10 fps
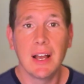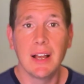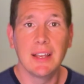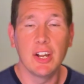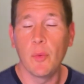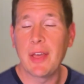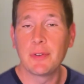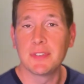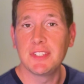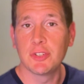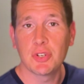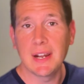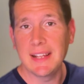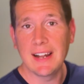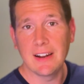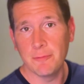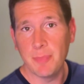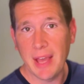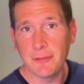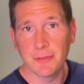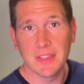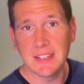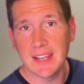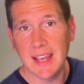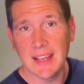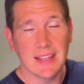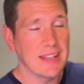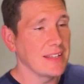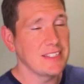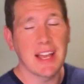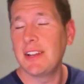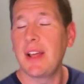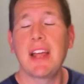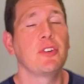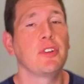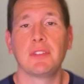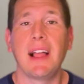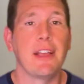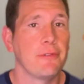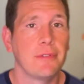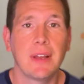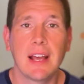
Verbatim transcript: uh, you know, while they're still trying to get out of bed for the day. It, I, don't, I don't know your life.